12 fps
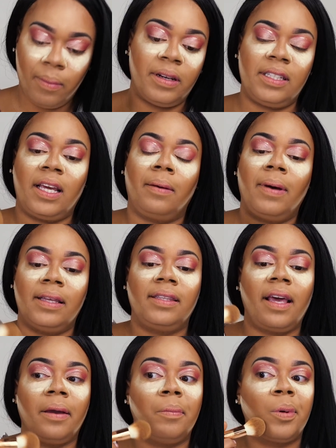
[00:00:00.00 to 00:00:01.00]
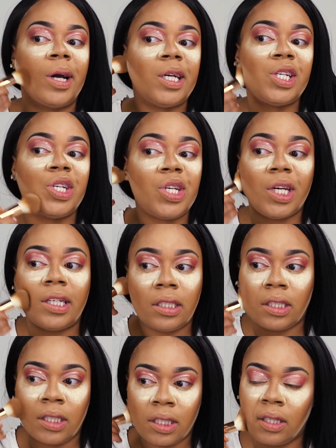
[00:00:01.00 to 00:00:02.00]
I'm going to take my same brush and
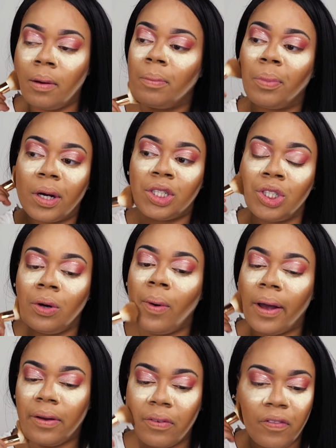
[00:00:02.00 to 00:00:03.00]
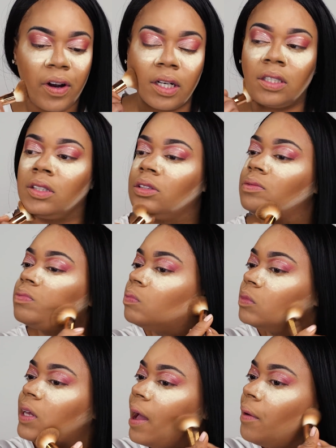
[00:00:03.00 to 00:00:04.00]
just brush away. First
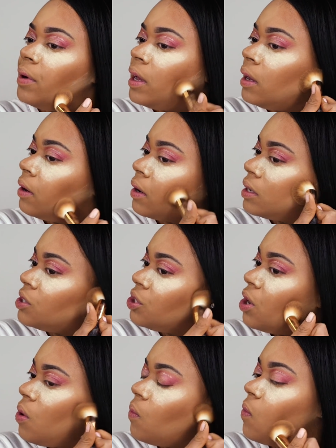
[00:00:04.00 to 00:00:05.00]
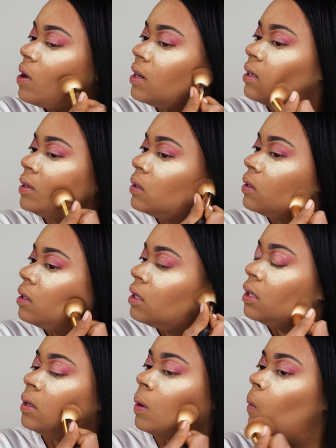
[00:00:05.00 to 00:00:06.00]
down here, because you don't want to
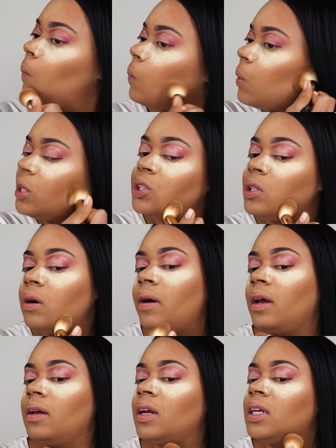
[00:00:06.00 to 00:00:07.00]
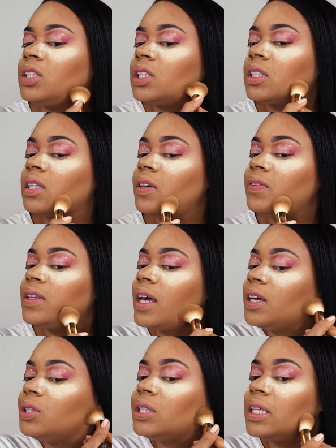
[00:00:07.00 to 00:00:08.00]
brush it away. And it just gives
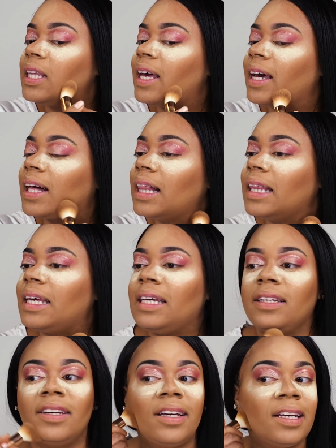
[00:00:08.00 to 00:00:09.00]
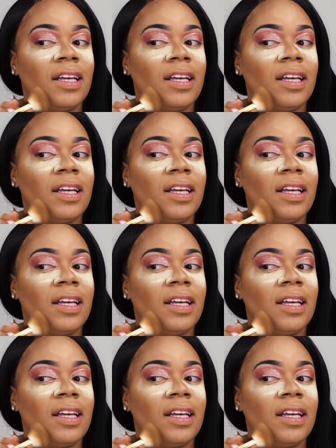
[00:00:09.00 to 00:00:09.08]
that, you see that cleaned